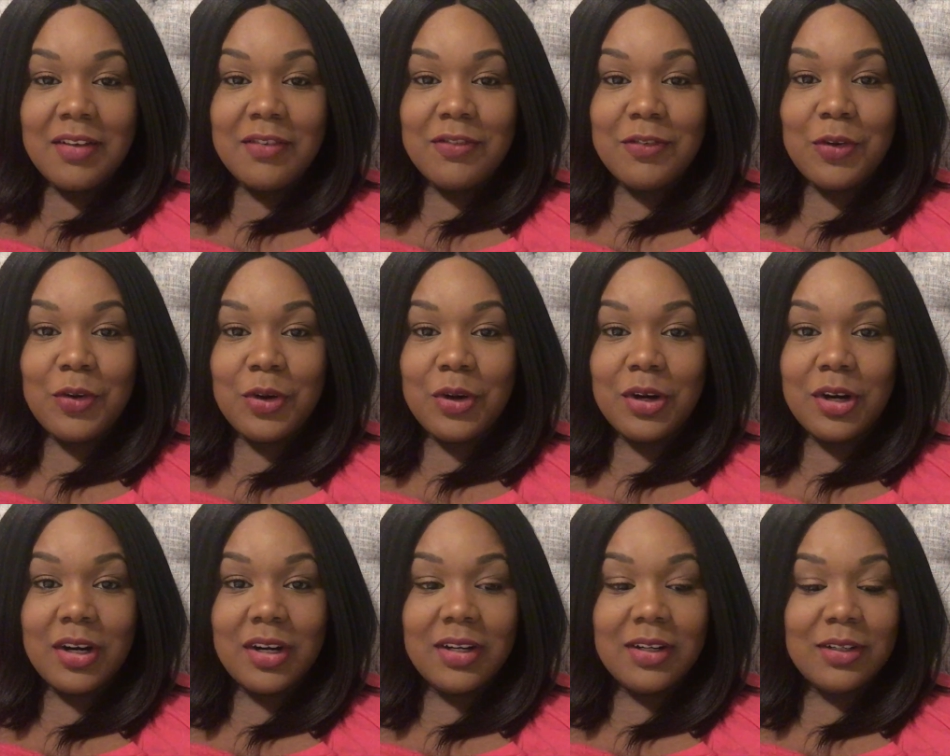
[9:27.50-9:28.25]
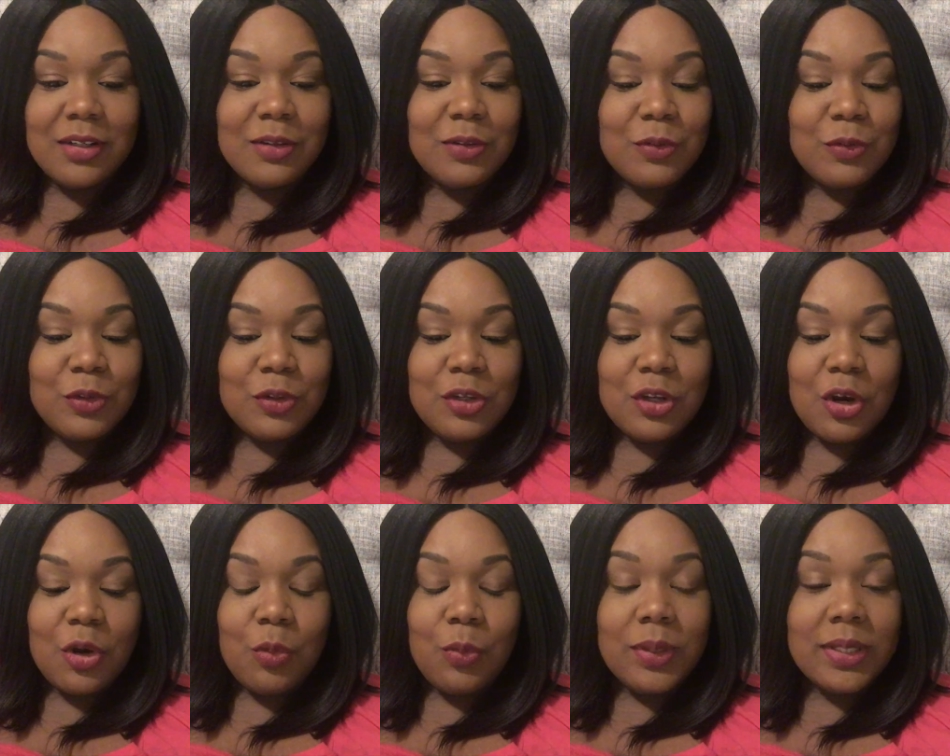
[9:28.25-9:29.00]
for,
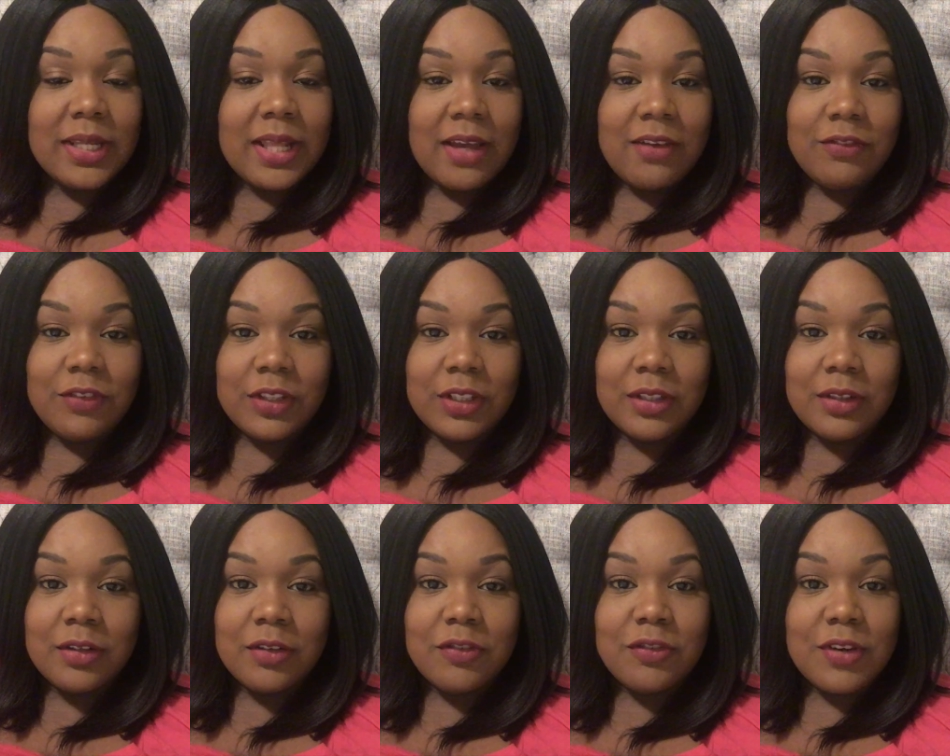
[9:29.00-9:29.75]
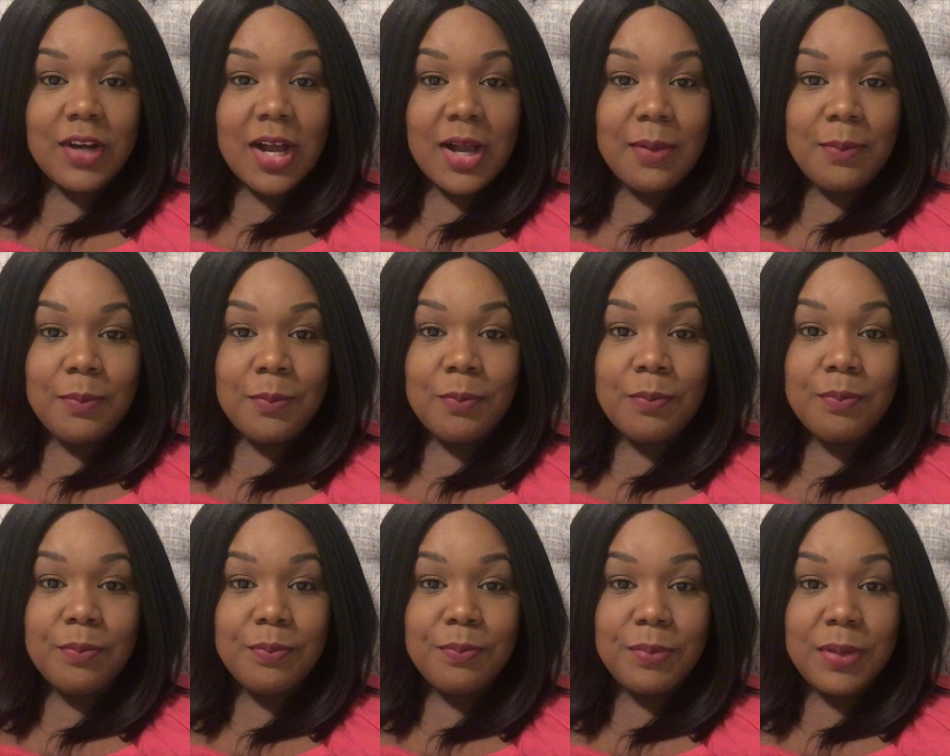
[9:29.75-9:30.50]
whatever, from
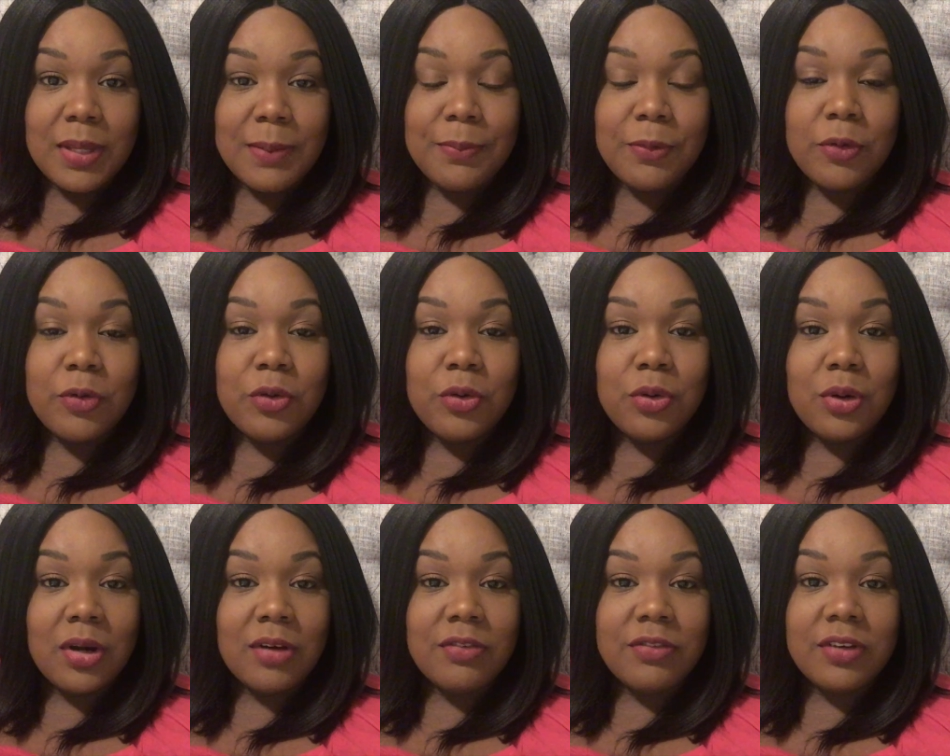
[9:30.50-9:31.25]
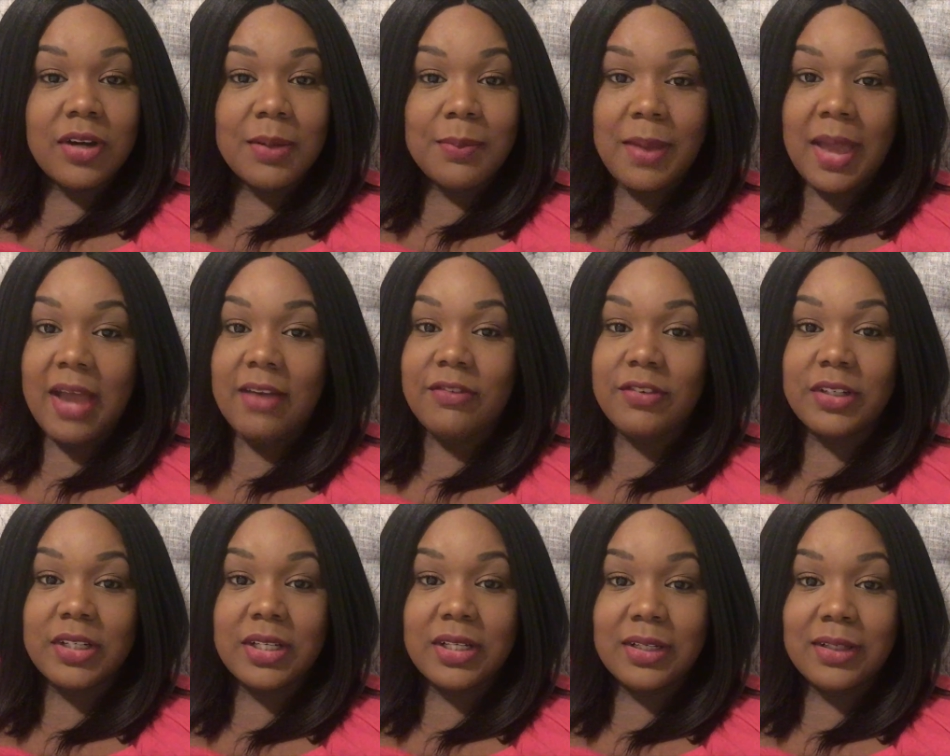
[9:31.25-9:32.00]
people who are from
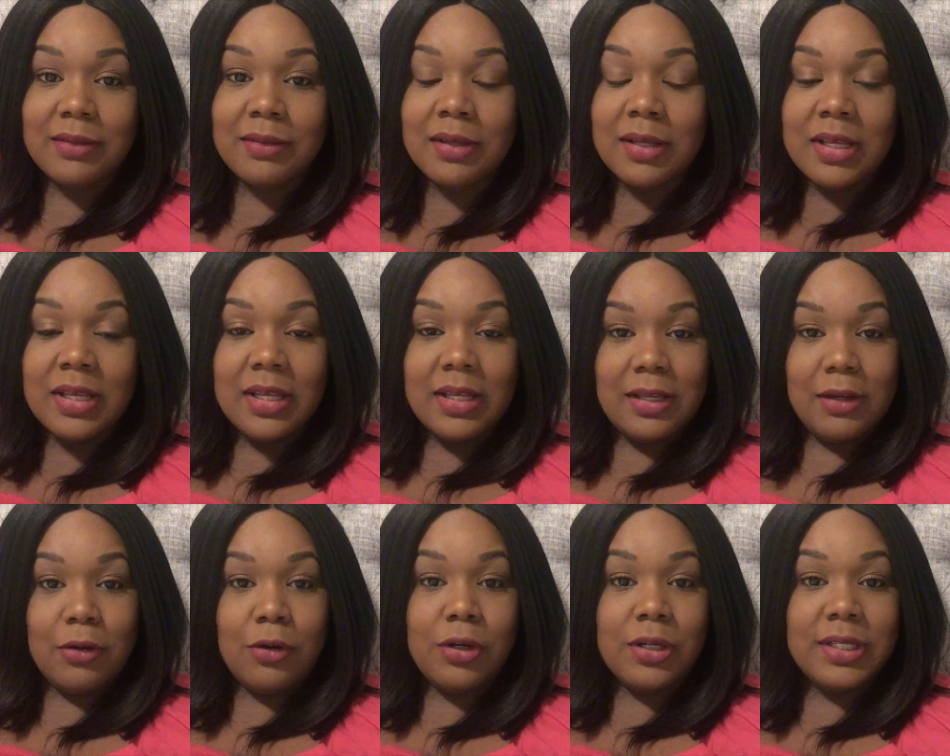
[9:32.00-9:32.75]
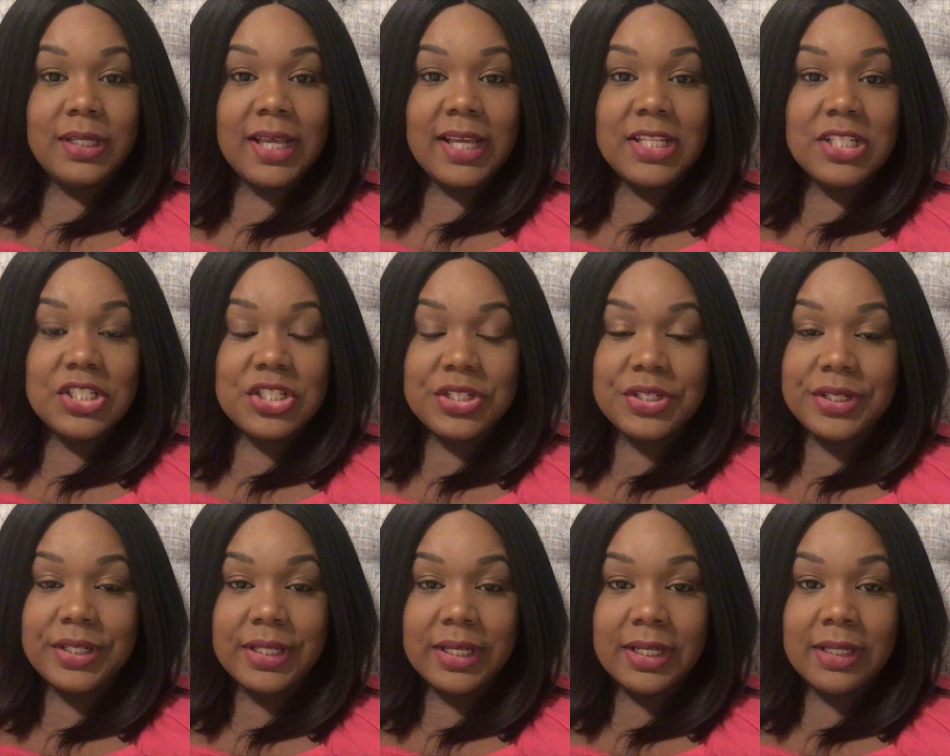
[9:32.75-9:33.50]
Africa or
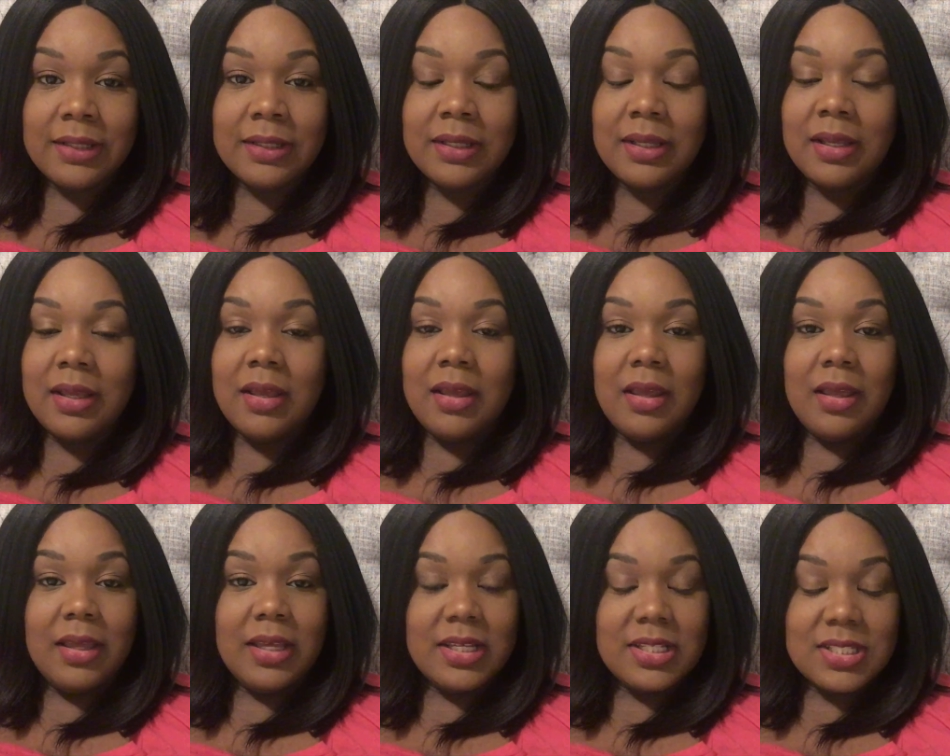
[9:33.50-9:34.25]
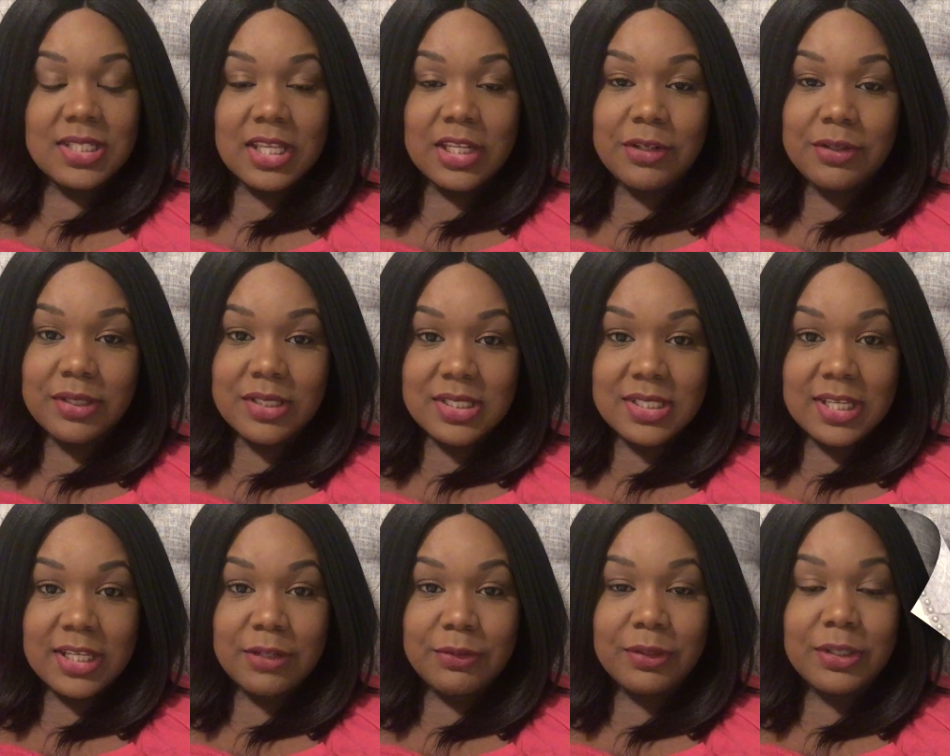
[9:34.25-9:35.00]
Nigeria, etc.,
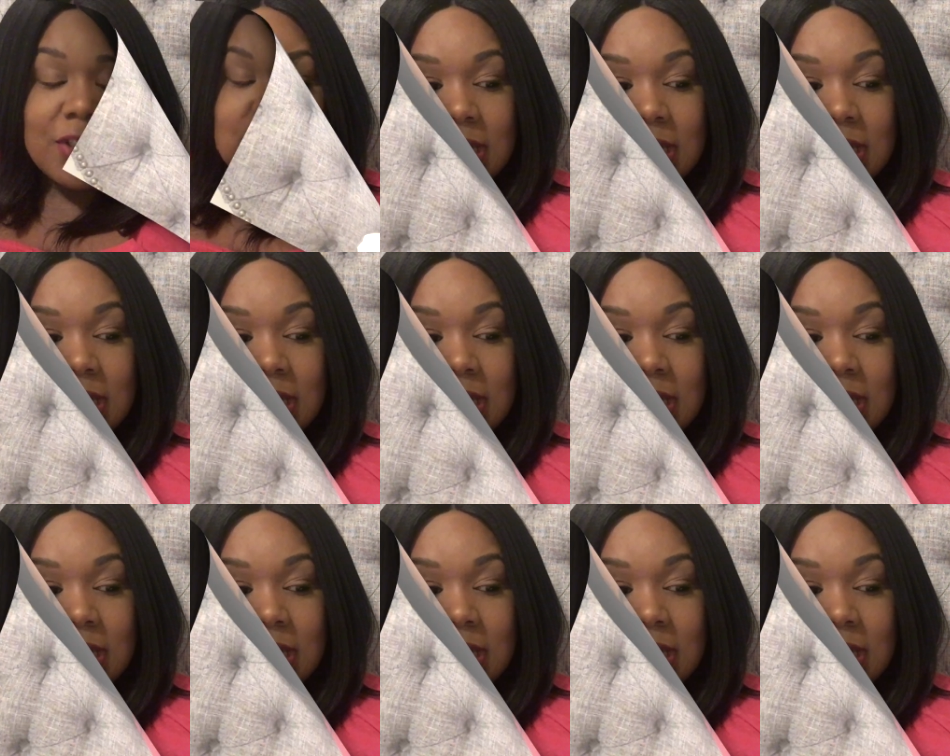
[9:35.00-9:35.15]
etc.